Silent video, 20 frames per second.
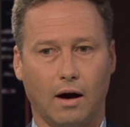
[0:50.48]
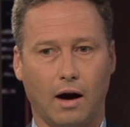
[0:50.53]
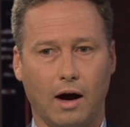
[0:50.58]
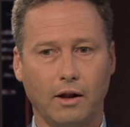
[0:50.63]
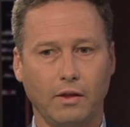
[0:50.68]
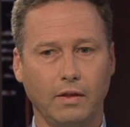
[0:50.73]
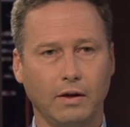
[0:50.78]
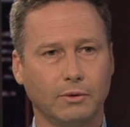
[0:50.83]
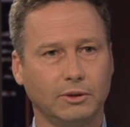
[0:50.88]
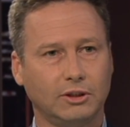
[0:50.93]
I
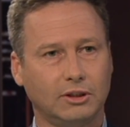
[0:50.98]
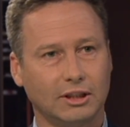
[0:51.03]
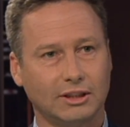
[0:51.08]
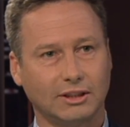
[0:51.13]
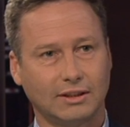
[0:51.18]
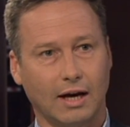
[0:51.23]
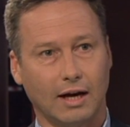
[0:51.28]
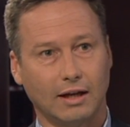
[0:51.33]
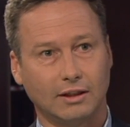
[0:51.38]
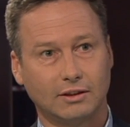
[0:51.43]
don't think it was
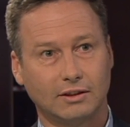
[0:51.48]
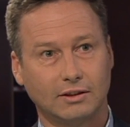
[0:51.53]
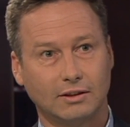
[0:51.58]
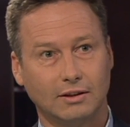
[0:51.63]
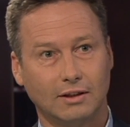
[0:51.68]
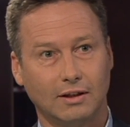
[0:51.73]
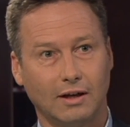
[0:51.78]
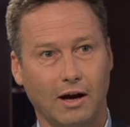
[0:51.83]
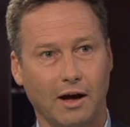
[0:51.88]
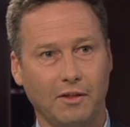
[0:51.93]
just us.
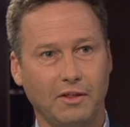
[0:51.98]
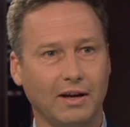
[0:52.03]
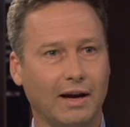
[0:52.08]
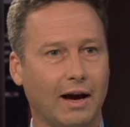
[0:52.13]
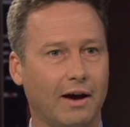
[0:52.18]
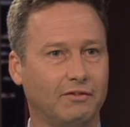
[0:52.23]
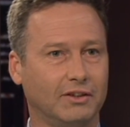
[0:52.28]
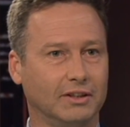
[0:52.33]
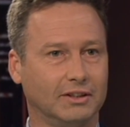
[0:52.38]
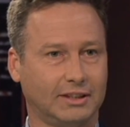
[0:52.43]
I think
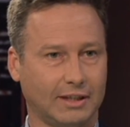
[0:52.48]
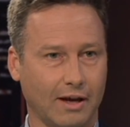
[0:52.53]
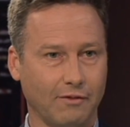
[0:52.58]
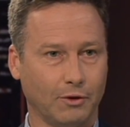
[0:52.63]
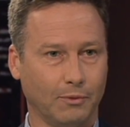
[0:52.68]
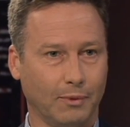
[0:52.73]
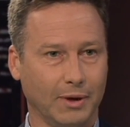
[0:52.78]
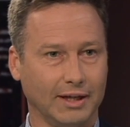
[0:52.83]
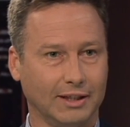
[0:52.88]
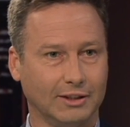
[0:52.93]
after
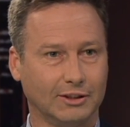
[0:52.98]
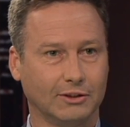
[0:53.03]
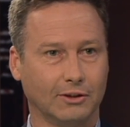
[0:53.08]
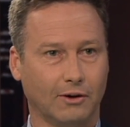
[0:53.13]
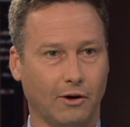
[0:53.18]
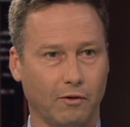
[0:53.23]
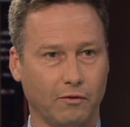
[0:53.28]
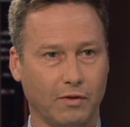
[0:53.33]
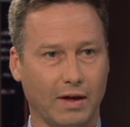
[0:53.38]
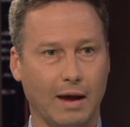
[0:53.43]
7 weeks
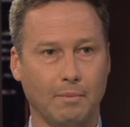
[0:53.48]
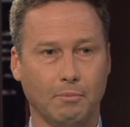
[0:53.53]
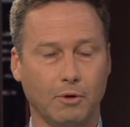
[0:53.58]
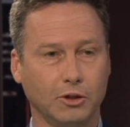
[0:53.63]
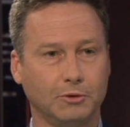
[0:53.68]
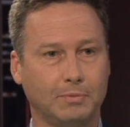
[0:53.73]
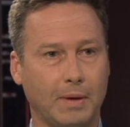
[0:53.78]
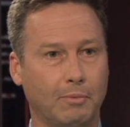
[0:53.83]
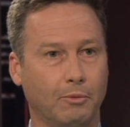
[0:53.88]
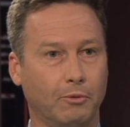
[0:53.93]
of that,
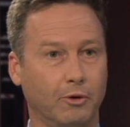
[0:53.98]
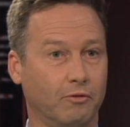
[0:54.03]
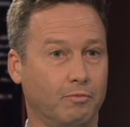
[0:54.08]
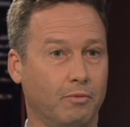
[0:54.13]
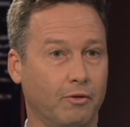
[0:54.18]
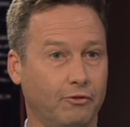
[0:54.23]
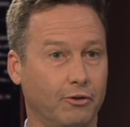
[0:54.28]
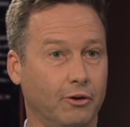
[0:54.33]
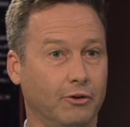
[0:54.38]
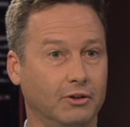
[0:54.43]
most people would have
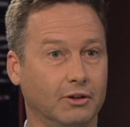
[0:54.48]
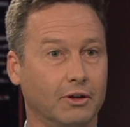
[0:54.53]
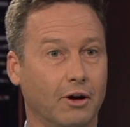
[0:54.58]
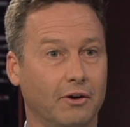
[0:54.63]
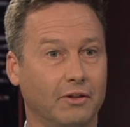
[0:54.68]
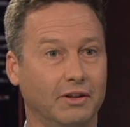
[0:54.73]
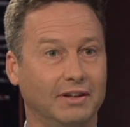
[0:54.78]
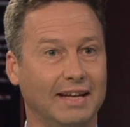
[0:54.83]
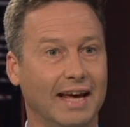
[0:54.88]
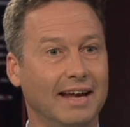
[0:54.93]
preferred to go
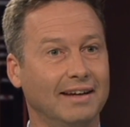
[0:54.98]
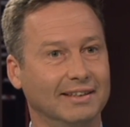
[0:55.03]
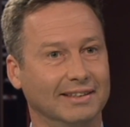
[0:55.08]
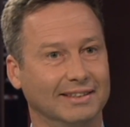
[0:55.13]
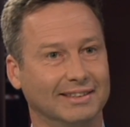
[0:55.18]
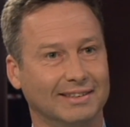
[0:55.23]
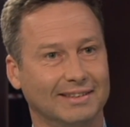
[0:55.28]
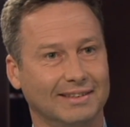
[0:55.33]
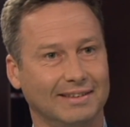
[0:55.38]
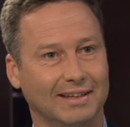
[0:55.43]
to the
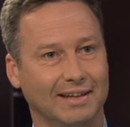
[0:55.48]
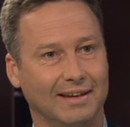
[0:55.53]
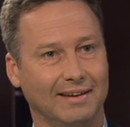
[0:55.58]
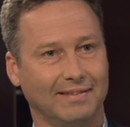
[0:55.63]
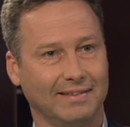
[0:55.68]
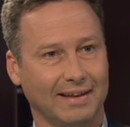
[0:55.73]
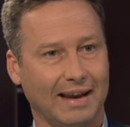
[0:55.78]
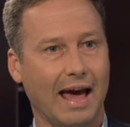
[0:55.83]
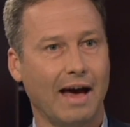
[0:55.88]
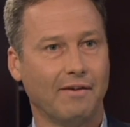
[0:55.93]
dentist than
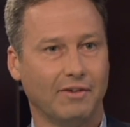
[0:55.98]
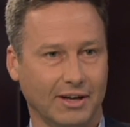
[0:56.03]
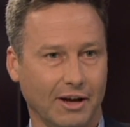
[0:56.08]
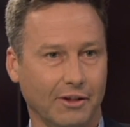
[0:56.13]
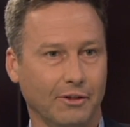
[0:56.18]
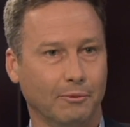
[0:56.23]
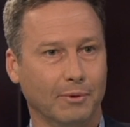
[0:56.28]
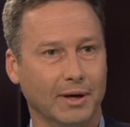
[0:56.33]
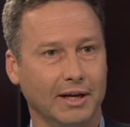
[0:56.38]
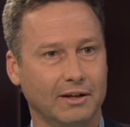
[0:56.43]
have
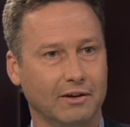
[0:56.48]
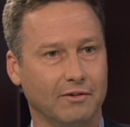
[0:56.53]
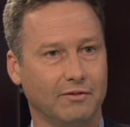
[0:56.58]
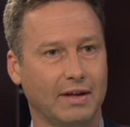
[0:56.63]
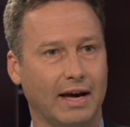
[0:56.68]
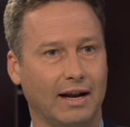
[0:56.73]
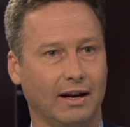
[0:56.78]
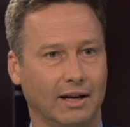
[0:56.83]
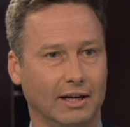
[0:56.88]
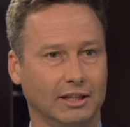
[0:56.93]
another week of
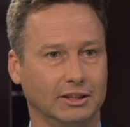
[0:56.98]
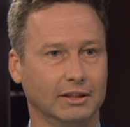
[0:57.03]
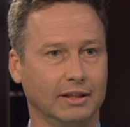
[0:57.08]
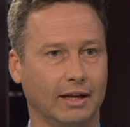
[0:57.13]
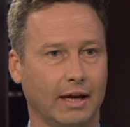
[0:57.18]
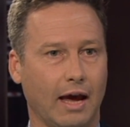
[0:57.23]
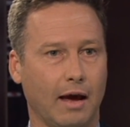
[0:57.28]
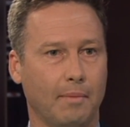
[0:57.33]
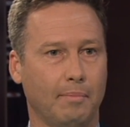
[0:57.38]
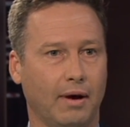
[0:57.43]
that election
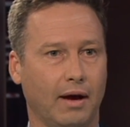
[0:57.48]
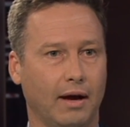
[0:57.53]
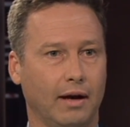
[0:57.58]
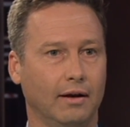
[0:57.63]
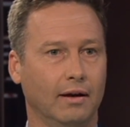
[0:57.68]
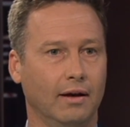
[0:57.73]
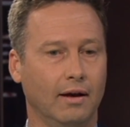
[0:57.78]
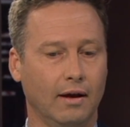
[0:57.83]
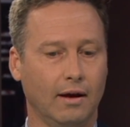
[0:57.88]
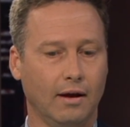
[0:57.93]
campaign.
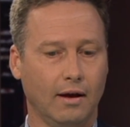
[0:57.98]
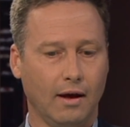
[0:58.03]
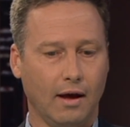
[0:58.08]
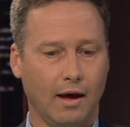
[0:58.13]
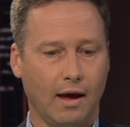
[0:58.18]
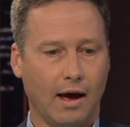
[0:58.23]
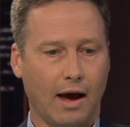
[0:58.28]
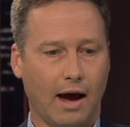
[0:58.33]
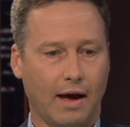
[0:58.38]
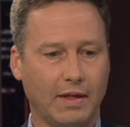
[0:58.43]

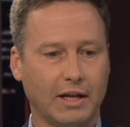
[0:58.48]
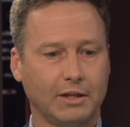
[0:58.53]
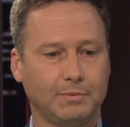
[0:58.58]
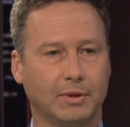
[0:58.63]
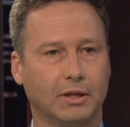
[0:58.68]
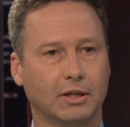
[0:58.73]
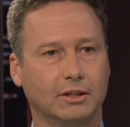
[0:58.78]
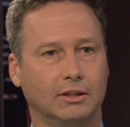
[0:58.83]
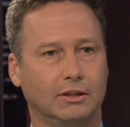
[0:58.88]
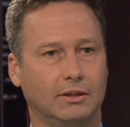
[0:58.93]
And that's
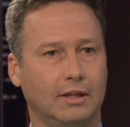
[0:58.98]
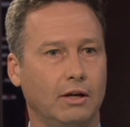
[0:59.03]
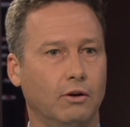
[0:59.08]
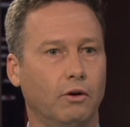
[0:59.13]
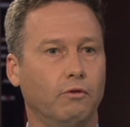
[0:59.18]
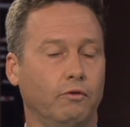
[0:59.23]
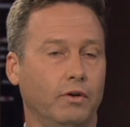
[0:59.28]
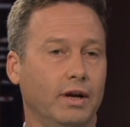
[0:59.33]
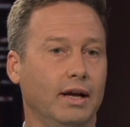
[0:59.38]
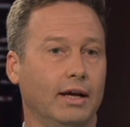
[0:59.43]
because they're
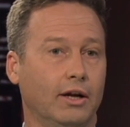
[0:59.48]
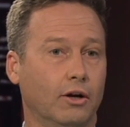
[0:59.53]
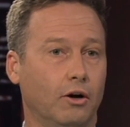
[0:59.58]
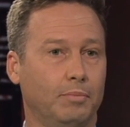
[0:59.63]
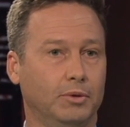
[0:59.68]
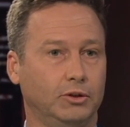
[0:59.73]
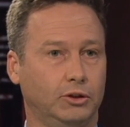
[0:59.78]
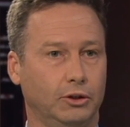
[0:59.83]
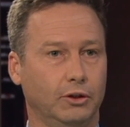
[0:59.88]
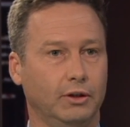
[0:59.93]
not really an
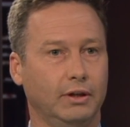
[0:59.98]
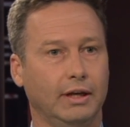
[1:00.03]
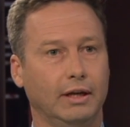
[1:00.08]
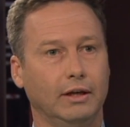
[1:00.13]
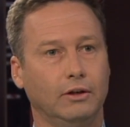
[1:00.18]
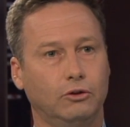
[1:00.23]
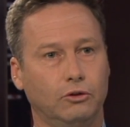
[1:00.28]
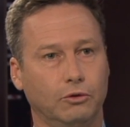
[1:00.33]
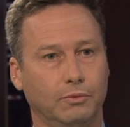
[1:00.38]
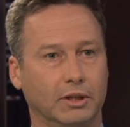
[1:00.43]

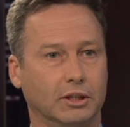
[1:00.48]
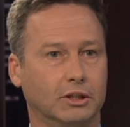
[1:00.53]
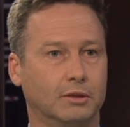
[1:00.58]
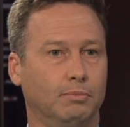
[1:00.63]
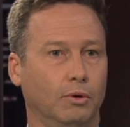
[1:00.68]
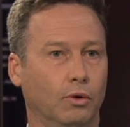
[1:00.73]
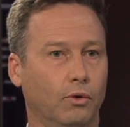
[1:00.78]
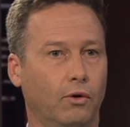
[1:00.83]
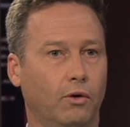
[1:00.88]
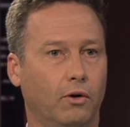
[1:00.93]
opportunity to
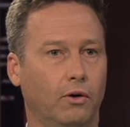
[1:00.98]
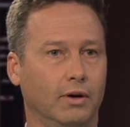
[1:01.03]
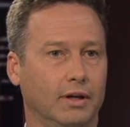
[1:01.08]
explore